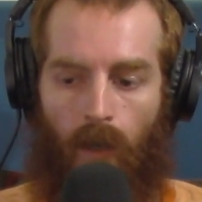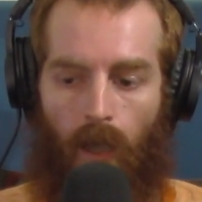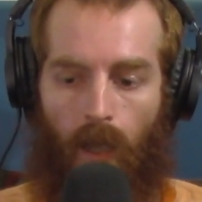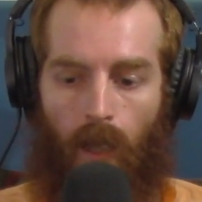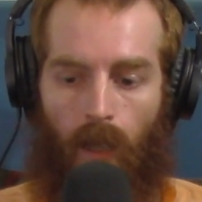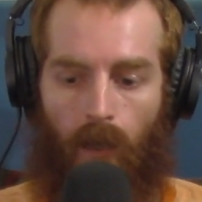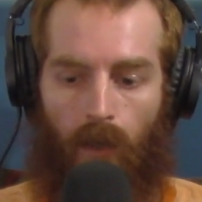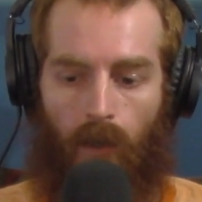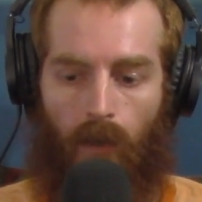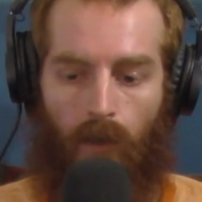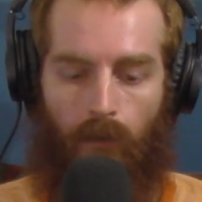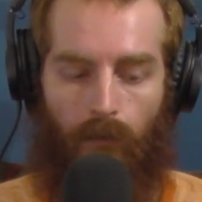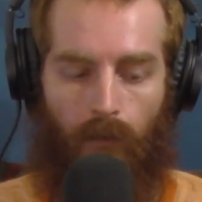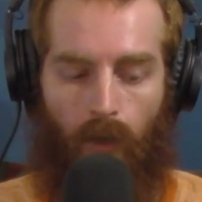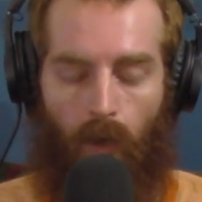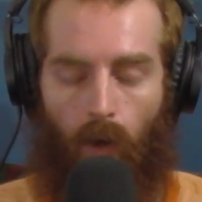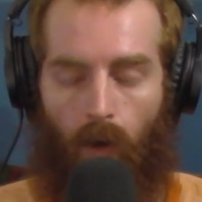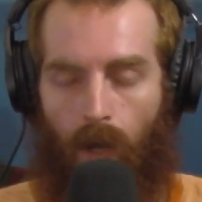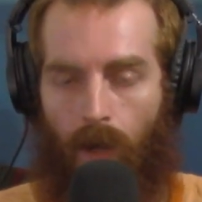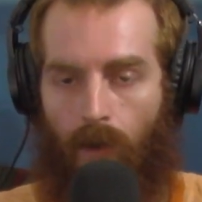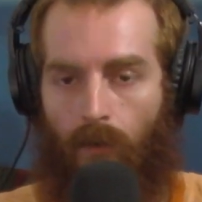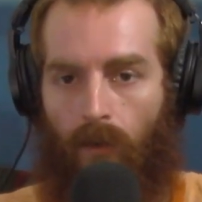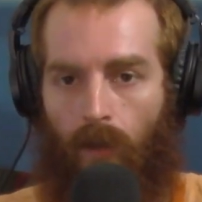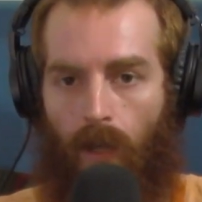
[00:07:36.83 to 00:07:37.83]
And if you don't
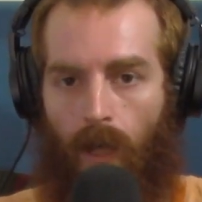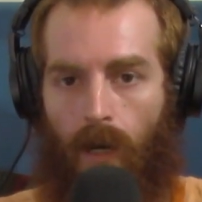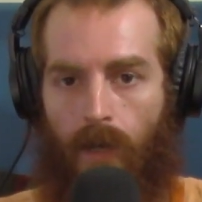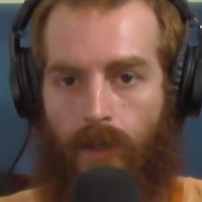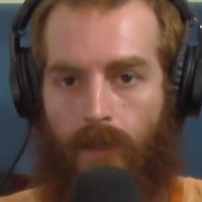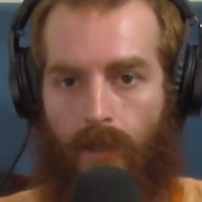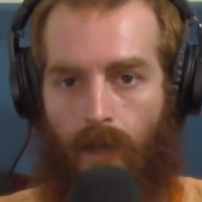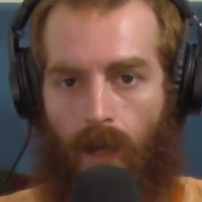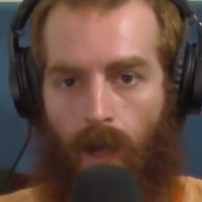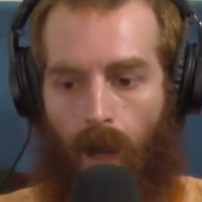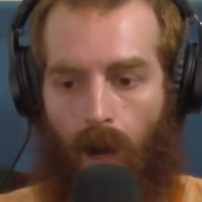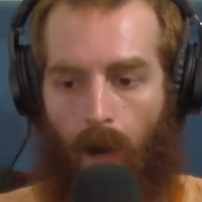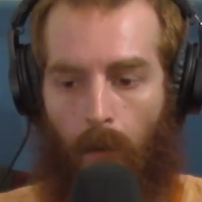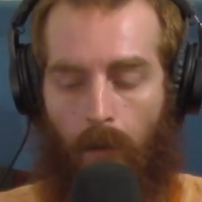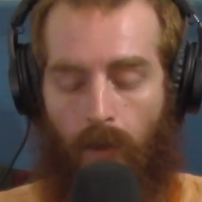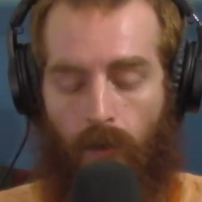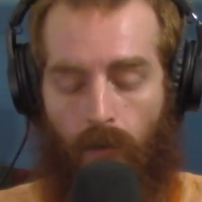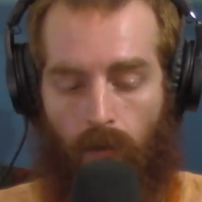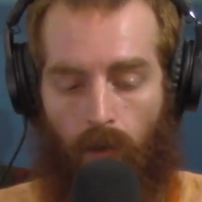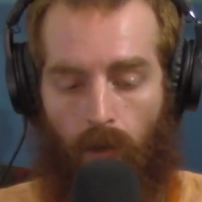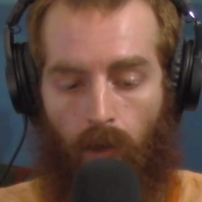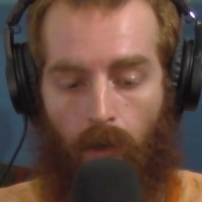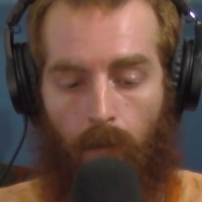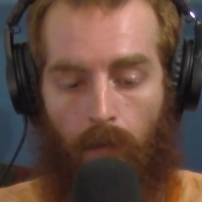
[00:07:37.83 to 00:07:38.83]
have a lot of time, it's
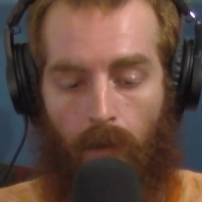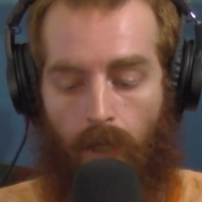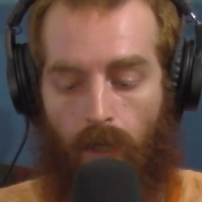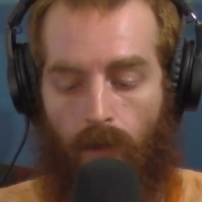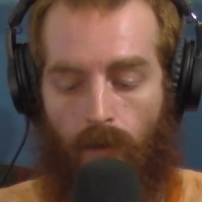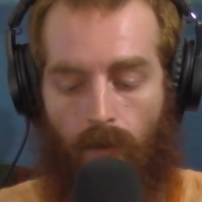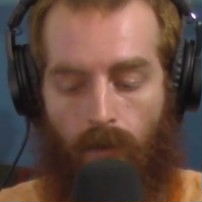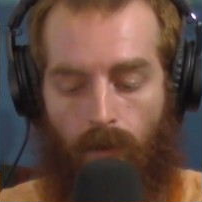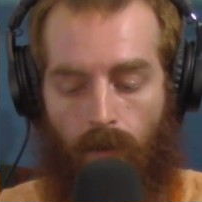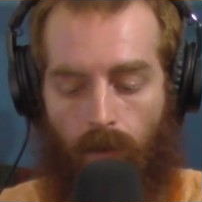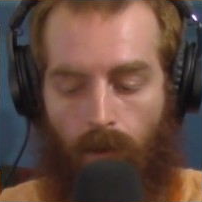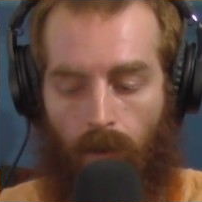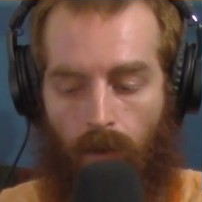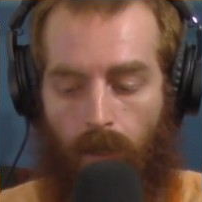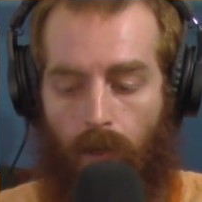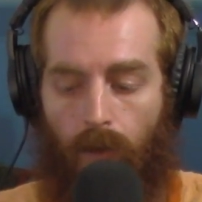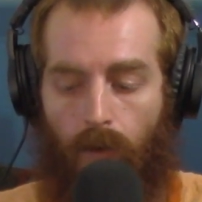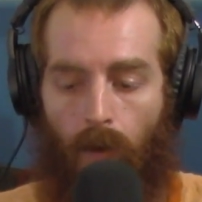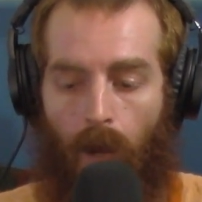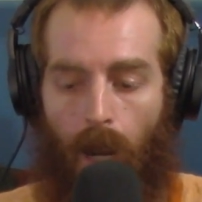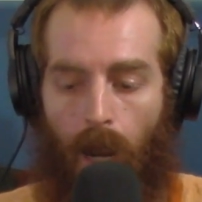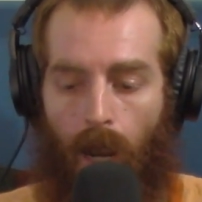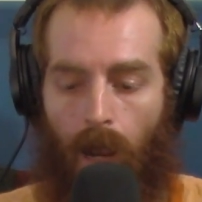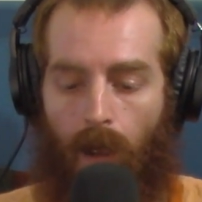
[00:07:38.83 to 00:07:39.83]
good, because then
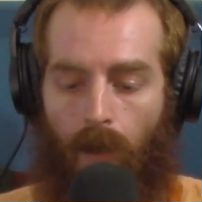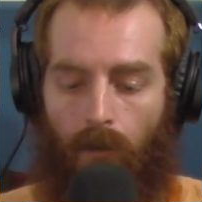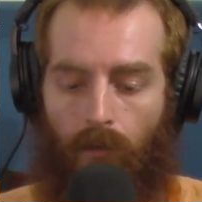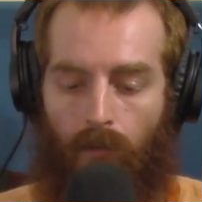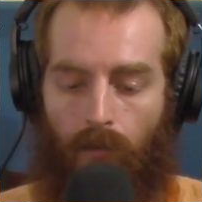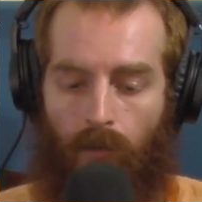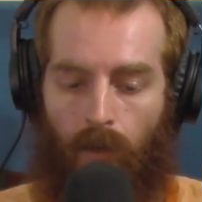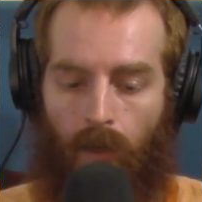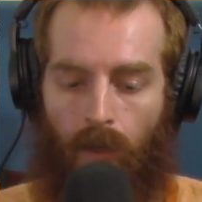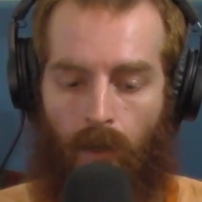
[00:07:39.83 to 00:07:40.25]
you have